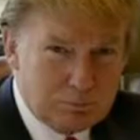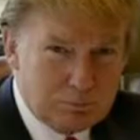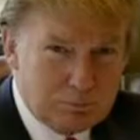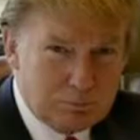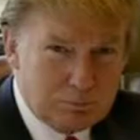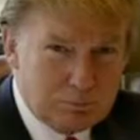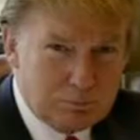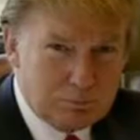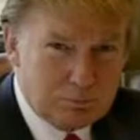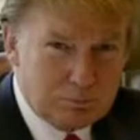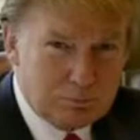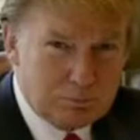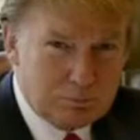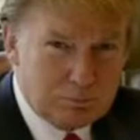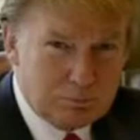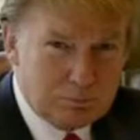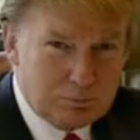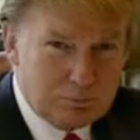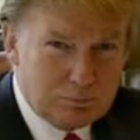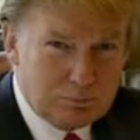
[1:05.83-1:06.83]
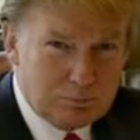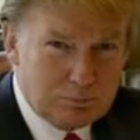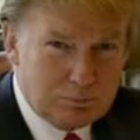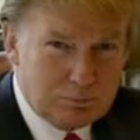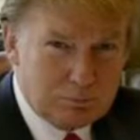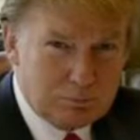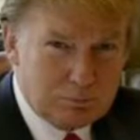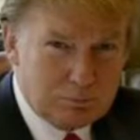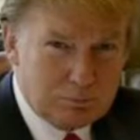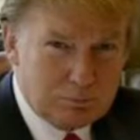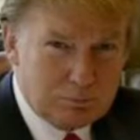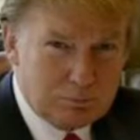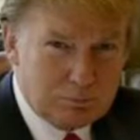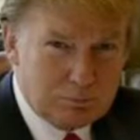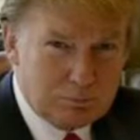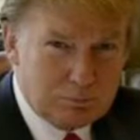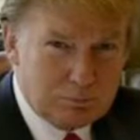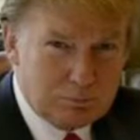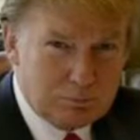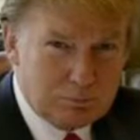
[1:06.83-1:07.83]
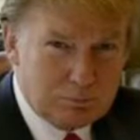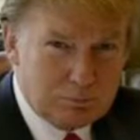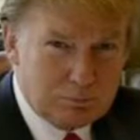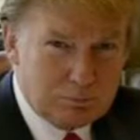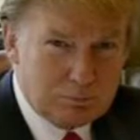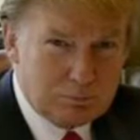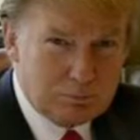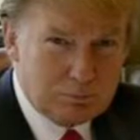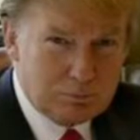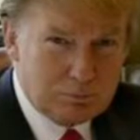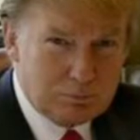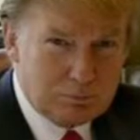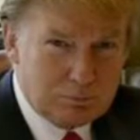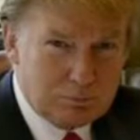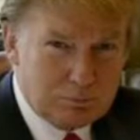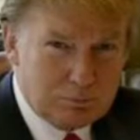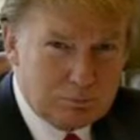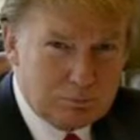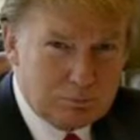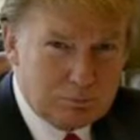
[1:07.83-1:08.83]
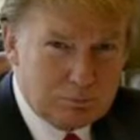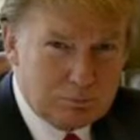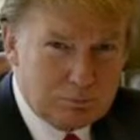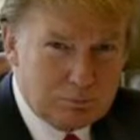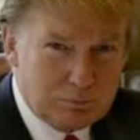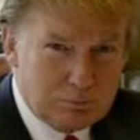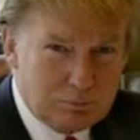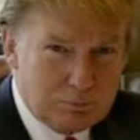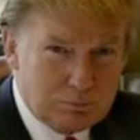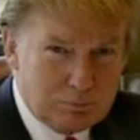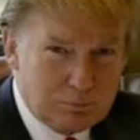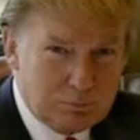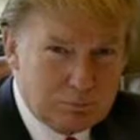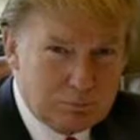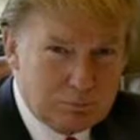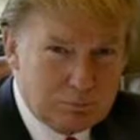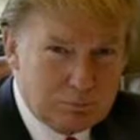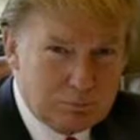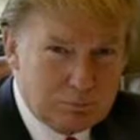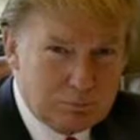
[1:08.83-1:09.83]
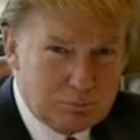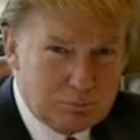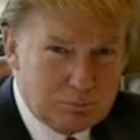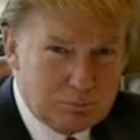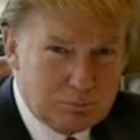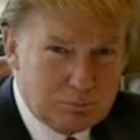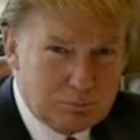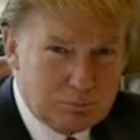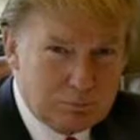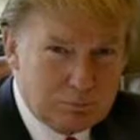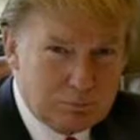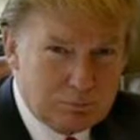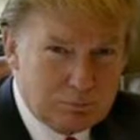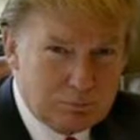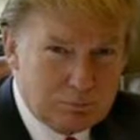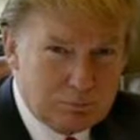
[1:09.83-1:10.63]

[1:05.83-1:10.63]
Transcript: No one is speaking in this clip.